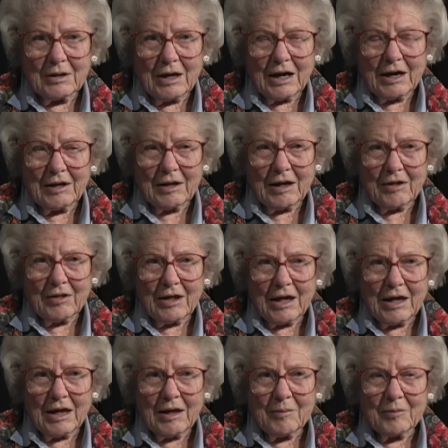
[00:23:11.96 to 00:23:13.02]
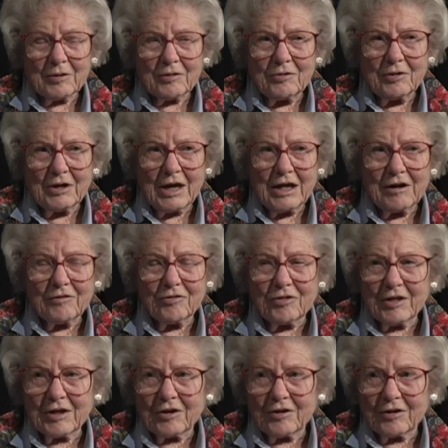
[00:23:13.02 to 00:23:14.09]
I am a creative
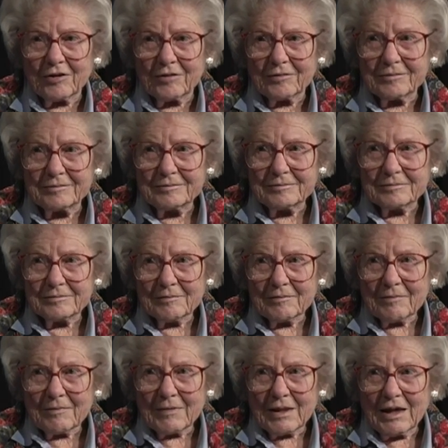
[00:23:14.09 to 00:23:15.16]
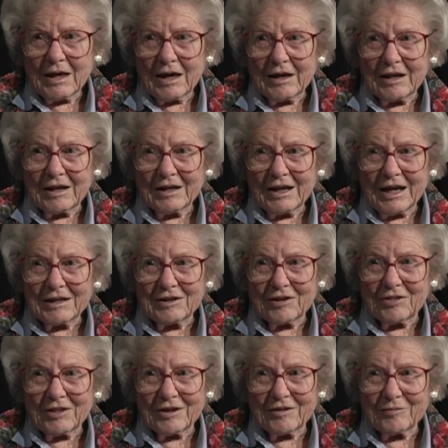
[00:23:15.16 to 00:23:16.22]
thinker, and I like to
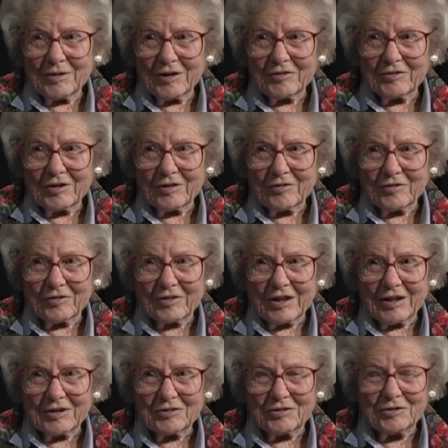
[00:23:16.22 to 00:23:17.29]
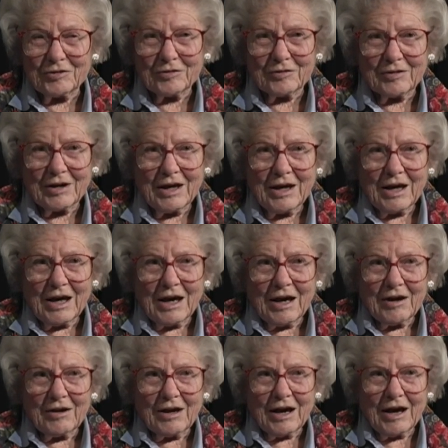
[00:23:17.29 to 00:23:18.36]
think of myself as that too.
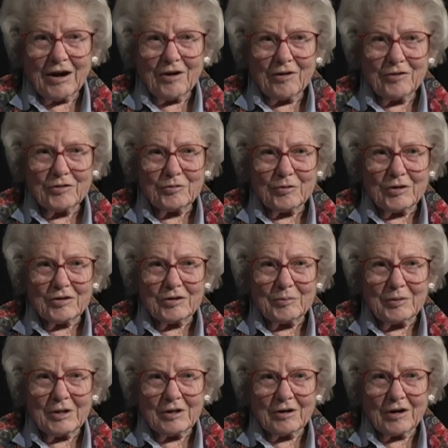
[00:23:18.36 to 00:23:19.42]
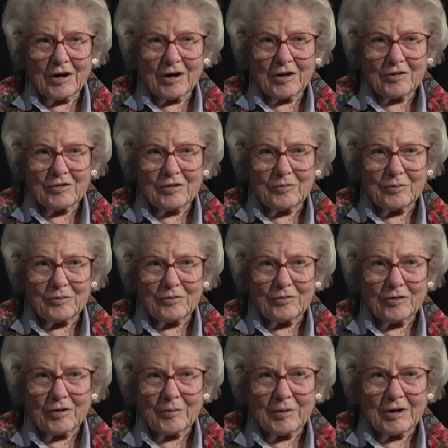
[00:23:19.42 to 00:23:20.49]
I always wanted to be an artist, a
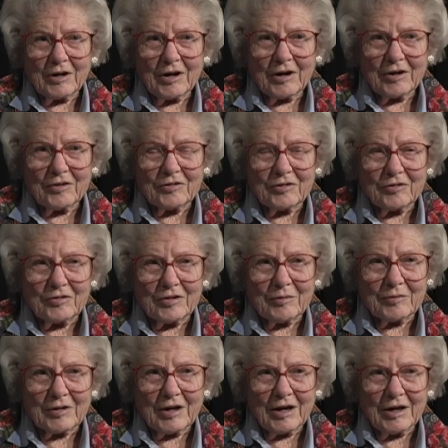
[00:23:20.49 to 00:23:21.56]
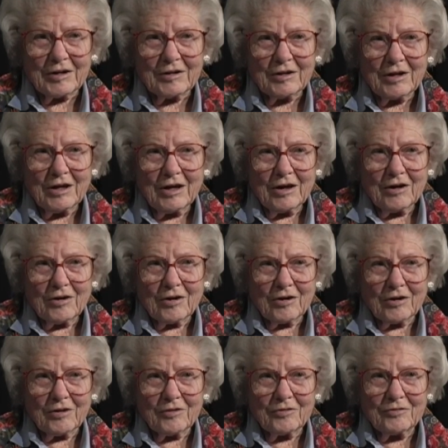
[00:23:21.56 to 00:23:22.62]
performing artist of some kind,
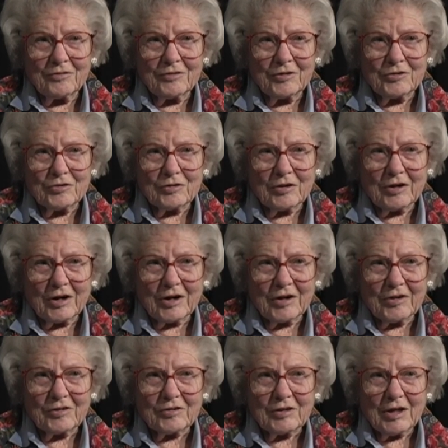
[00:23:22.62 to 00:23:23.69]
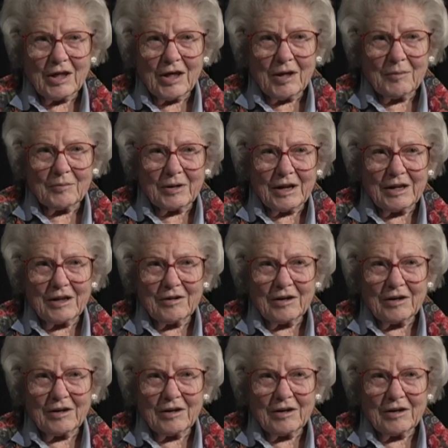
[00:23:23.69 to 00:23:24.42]
or a visual artist, but I